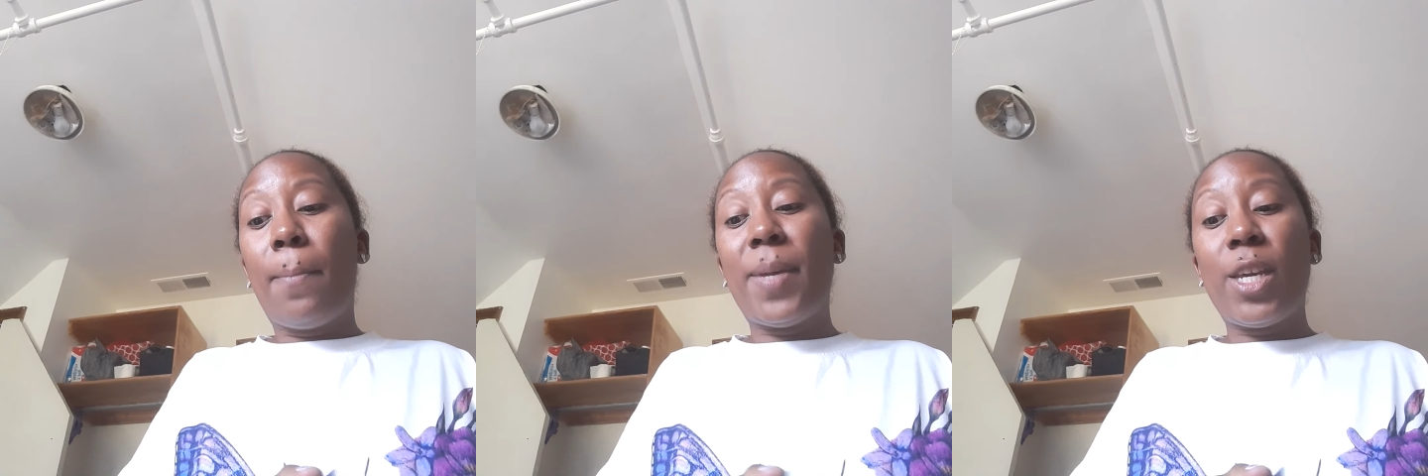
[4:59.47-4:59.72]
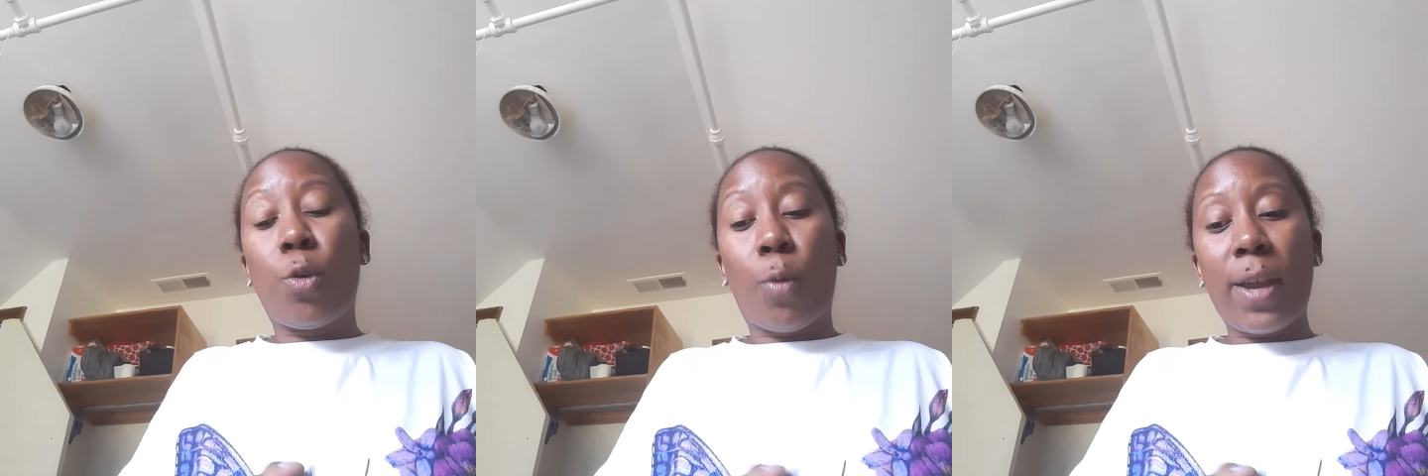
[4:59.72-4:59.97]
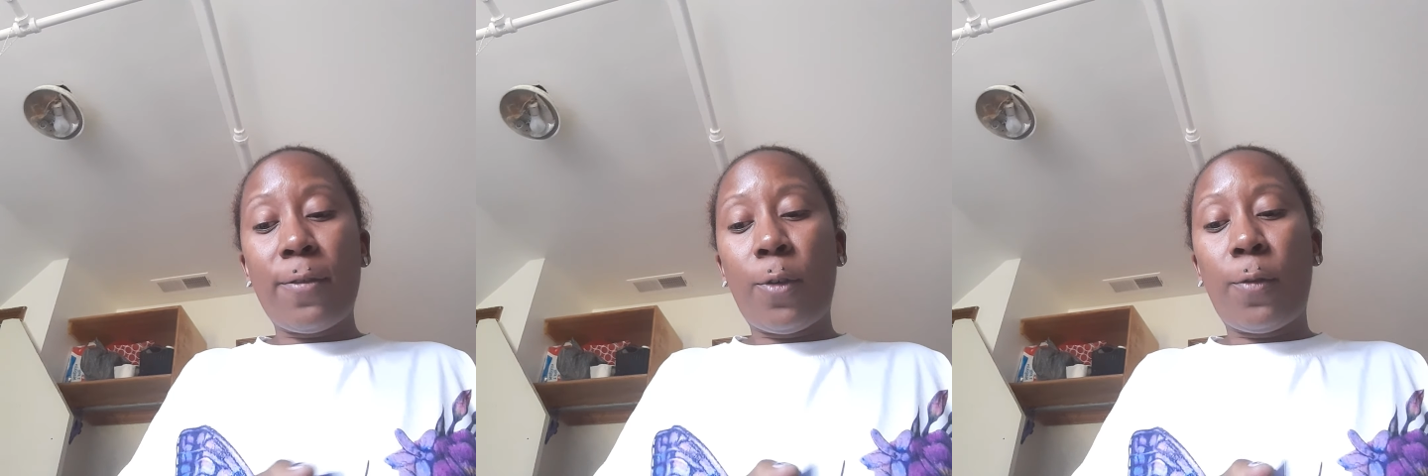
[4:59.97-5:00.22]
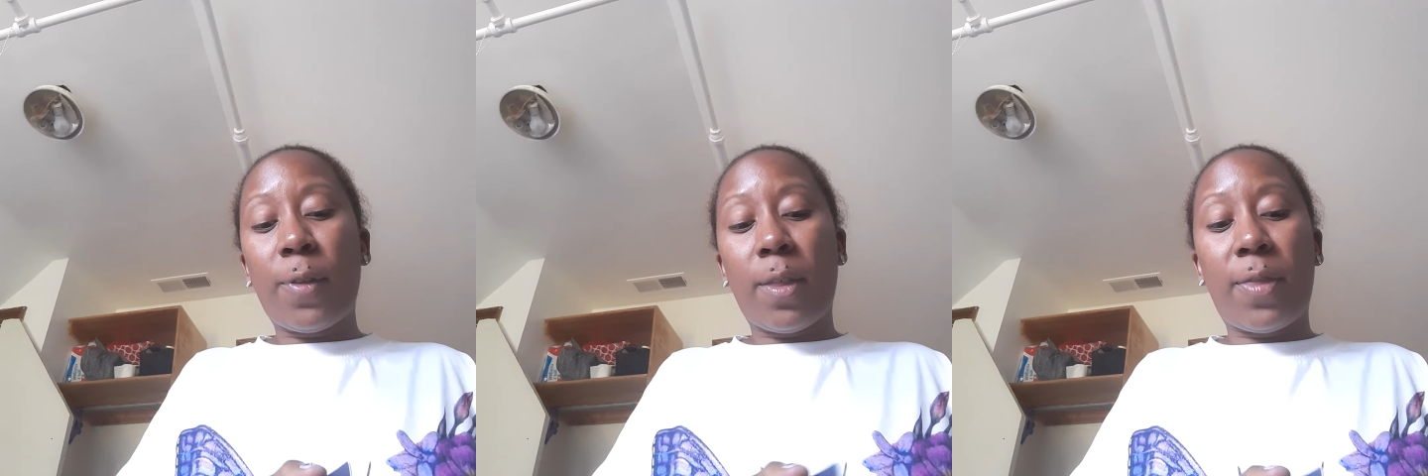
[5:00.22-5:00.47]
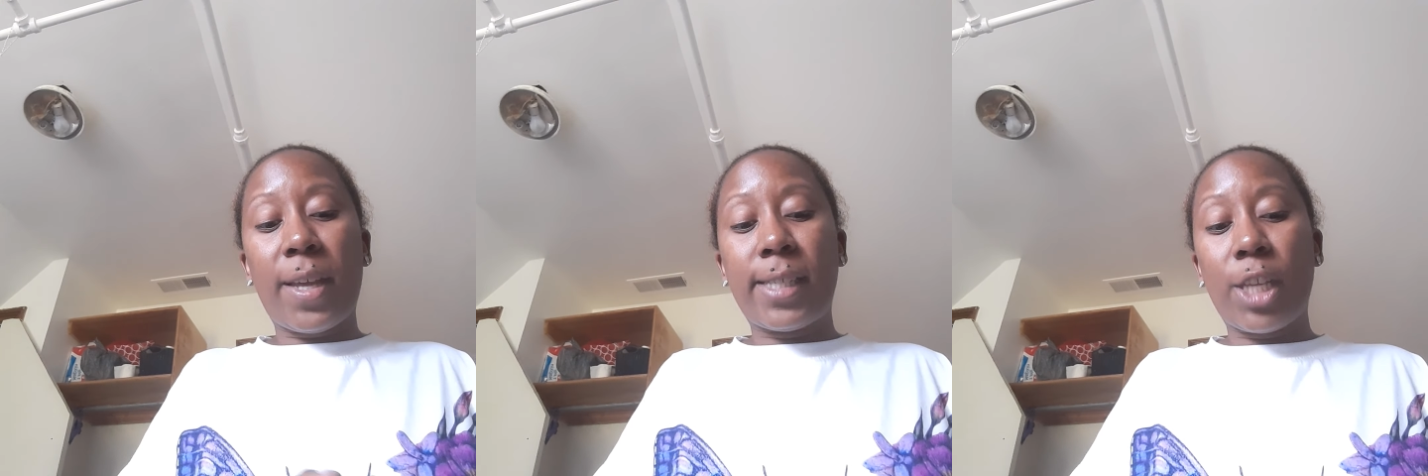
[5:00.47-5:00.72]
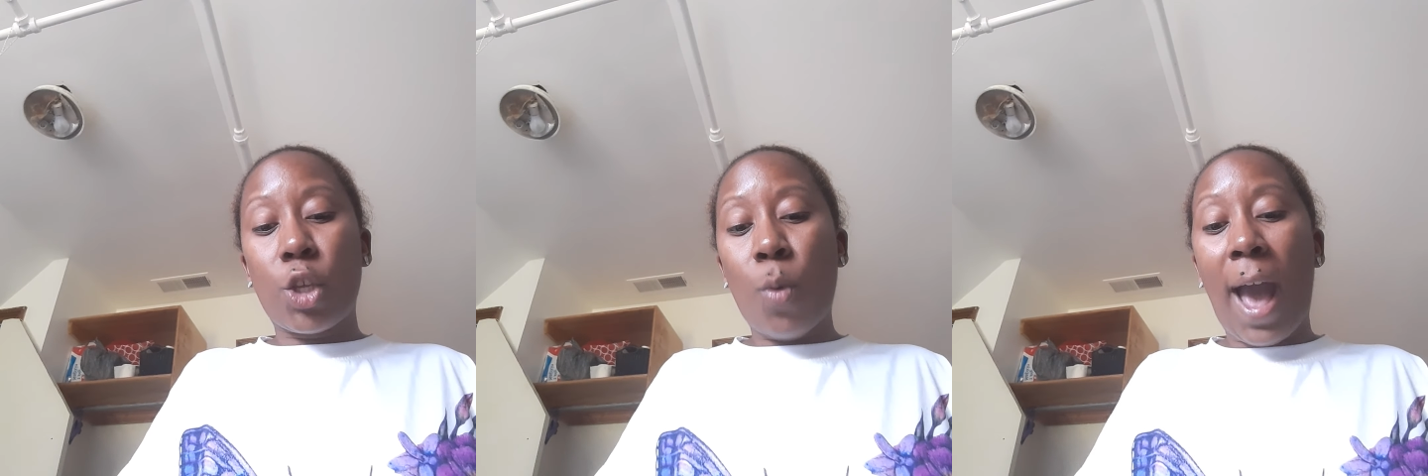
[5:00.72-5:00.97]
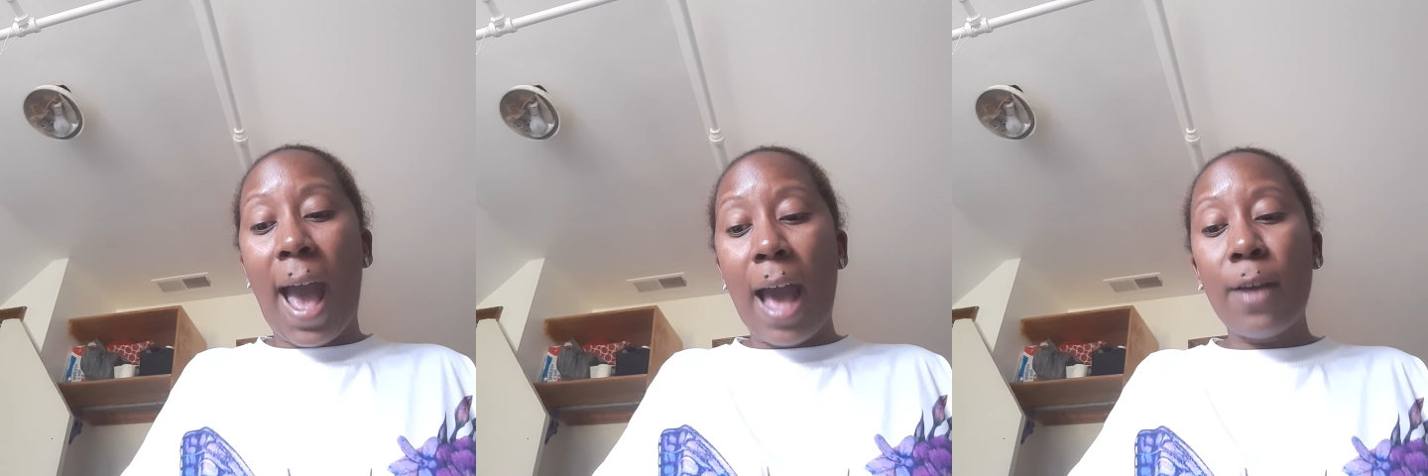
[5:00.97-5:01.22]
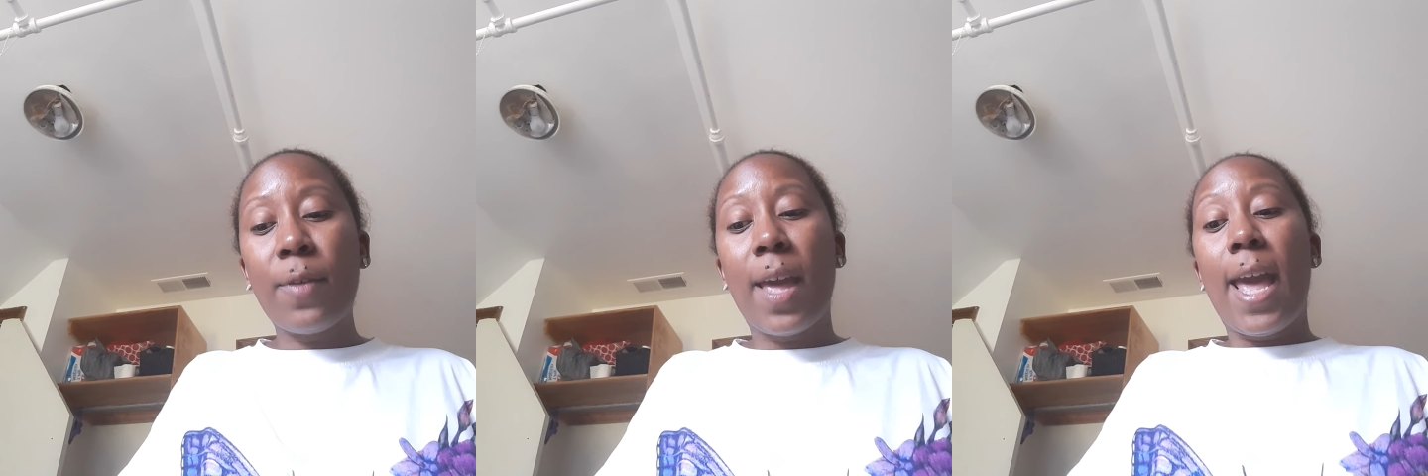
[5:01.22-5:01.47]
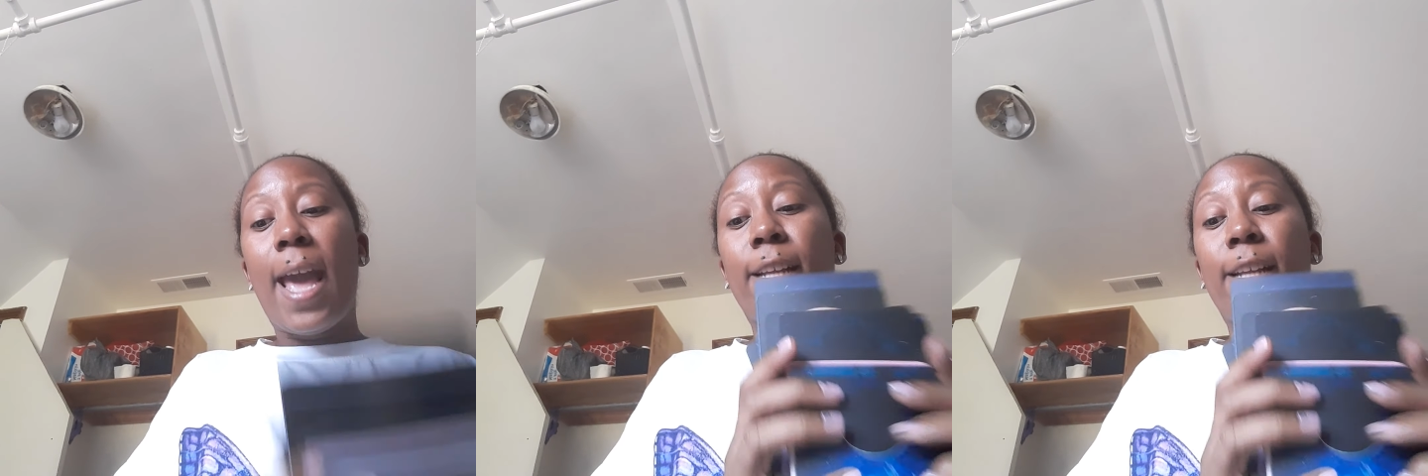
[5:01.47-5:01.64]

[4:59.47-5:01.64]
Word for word: be grateful for the things that you have,